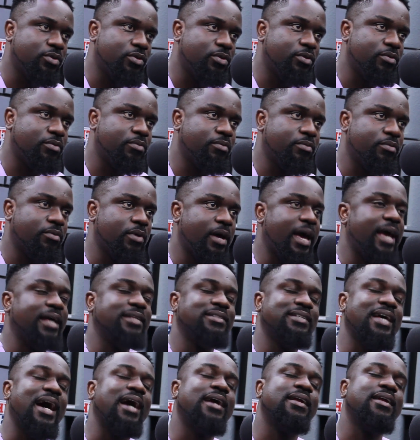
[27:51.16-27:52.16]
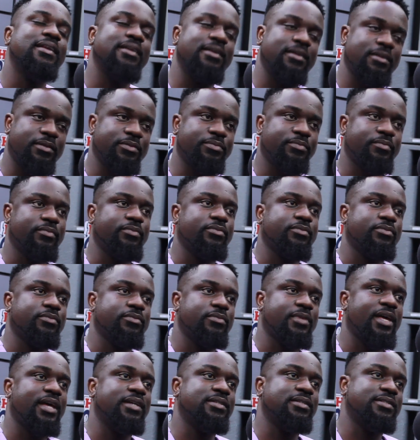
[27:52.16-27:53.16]
draw people to God or push
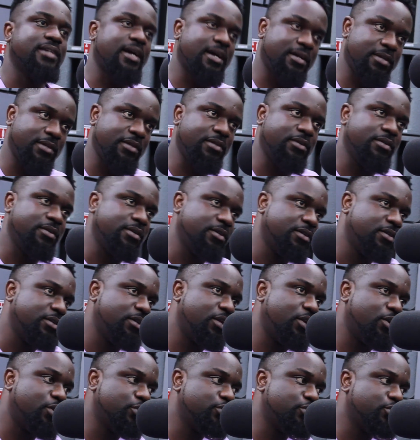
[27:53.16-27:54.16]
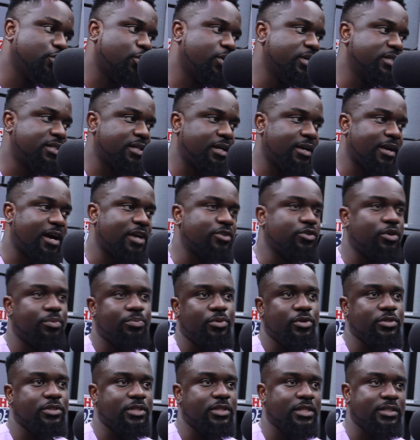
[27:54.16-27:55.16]
people away? Exactly. So it's a gradual
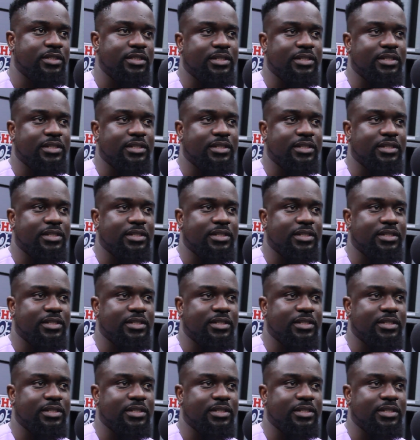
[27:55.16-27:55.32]
process.